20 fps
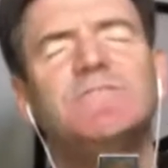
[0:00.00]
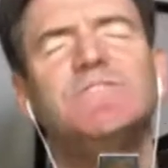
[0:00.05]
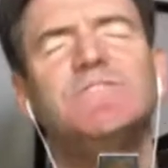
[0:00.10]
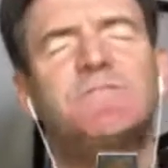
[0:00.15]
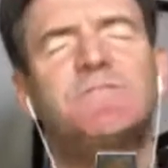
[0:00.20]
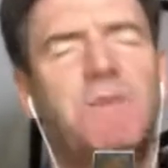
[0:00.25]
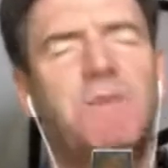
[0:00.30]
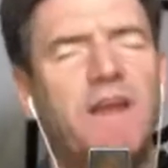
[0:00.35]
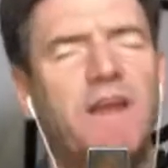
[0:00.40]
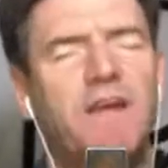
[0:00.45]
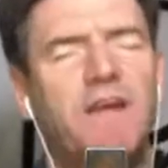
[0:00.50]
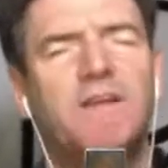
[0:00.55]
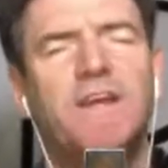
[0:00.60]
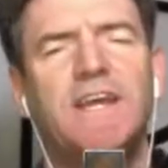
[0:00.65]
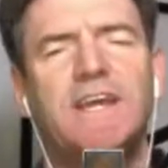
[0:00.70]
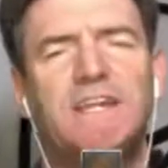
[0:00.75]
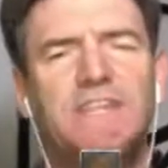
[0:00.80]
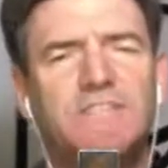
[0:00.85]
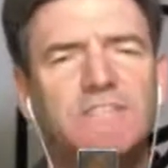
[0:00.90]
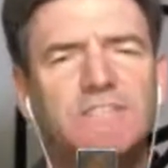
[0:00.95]

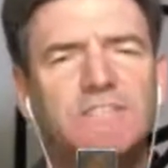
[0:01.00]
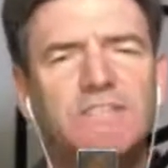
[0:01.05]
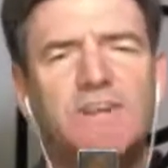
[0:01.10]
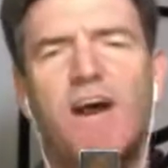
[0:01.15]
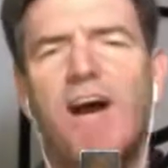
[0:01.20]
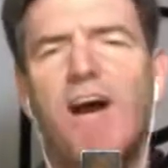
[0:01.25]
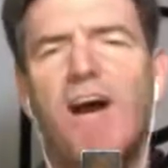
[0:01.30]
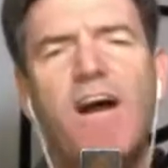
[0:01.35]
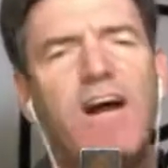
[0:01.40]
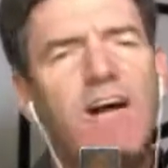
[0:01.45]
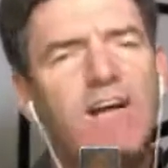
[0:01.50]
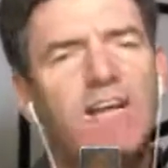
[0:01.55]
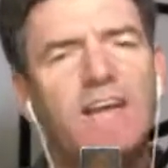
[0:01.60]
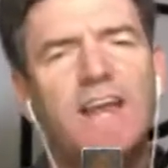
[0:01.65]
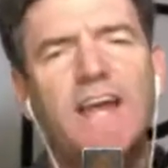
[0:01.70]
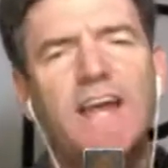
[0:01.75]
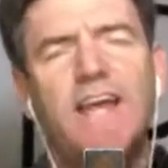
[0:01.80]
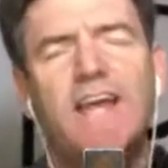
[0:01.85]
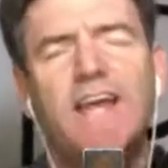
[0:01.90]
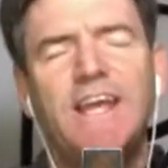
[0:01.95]
Spirit is
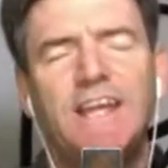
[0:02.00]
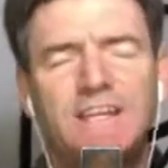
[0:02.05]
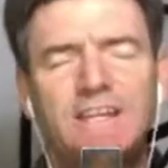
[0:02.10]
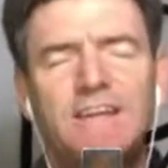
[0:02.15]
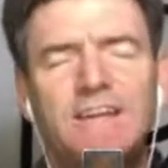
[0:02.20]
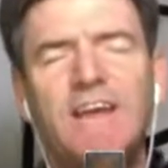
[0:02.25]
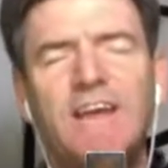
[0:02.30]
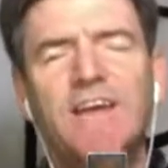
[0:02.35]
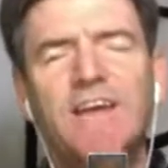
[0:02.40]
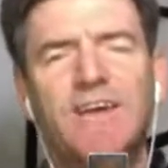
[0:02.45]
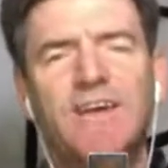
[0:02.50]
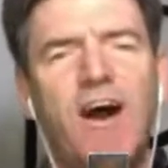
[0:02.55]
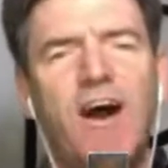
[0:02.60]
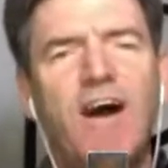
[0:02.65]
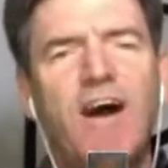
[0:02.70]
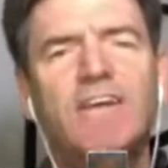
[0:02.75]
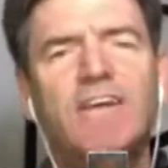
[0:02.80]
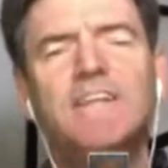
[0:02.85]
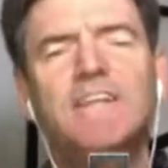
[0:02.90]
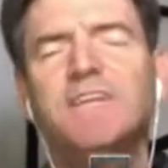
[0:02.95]
calling,
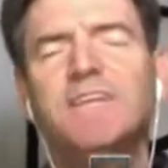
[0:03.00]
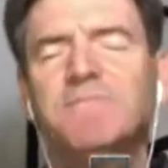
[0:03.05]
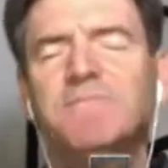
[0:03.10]
calling